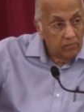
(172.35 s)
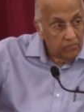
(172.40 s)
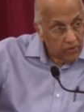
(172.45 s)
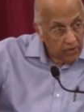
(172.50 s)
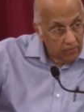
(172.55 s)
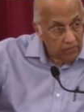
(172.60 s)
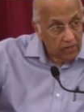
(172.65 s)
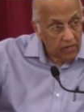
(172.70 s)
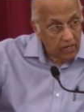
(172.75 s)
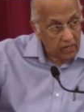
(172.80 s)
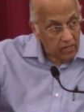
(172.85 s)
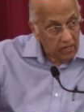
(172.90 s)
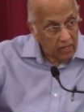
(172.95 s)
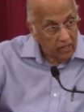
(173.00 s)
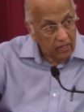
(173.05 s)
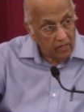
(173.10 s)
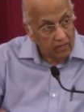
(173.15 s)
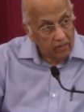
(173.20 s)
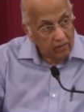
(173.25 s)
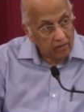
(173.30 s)

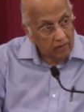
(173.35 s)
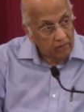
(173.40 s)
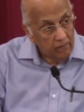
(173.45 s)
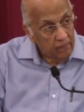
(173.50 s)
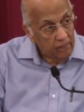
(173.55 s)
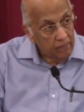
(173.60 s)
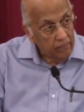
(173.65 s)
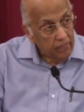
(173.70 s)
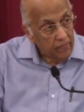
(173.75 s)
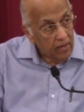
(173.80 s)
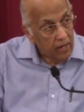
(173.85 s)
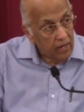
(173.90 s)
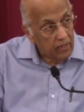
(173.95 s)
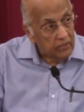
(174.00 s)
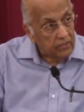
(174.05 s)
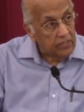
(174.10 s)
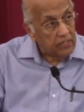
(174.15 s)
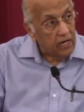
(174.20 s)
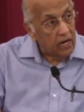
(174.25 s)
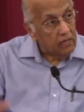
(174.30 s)
permanently
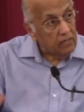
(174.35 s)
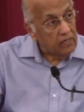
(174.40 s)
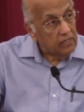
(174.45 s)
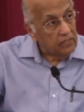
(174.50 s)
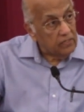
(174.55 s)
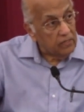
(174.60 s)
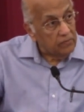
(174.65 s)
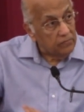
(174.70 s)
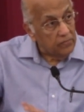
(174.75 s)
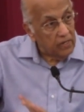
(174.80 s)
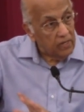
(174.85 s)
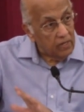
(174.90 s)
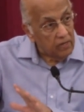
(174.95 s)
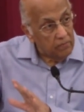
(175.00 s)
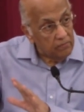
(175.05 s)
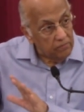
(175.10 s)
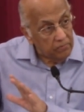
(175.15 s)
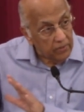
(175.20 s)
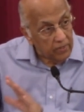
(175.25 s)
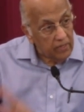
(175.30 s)
and starting something
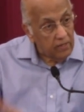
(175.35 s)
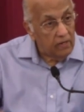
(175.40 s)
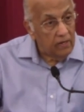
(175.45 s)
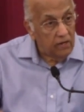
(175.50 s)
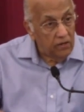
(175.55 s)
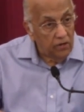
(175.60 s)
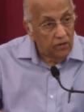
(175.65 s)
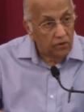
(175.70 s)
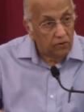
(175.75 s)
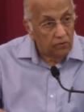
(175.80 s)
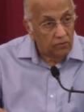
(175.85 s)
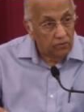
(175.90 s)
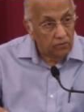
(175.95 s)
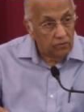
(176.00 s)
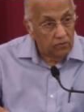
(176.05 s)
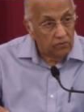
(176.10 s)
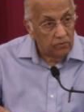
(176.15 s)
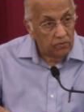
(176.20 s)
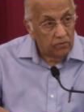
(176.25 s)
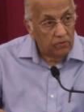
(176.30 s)
completely new?
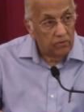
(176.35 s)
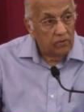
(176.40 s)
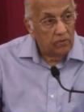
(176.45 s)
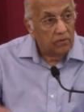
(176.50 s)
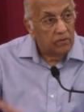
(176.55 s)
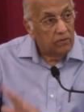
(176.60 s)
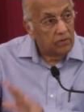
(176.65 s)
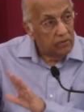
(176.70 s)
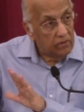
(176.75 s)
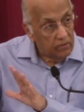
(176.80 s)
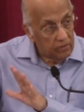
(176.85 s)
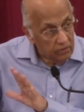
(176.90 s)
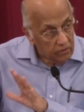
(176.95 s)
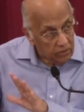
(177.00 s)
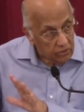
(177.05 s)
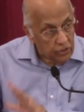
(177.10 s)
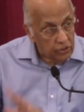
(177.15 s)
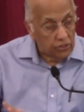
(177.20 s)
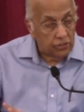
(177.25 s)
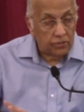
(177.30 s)

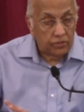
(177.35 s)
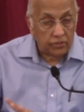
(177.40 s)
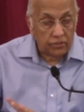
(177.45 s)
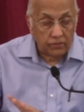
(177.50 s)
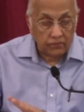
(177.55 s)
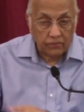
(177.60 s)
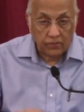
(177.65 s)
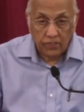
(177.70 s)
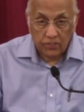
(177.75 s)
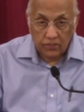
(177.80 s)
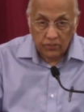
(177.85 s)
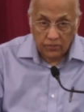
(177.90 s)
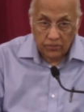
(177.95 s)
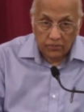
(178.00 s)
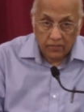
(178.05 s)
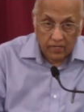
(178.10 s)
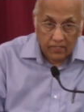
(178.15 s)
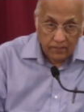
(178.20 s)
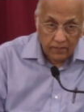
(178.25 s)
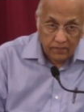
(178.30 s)
the Church of Jesus
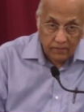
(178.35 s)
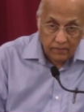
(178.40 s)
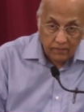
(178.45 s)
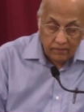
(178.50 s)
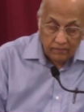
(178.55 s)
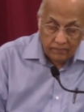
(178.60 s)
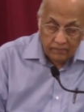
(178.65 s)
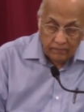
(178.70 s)
Christ.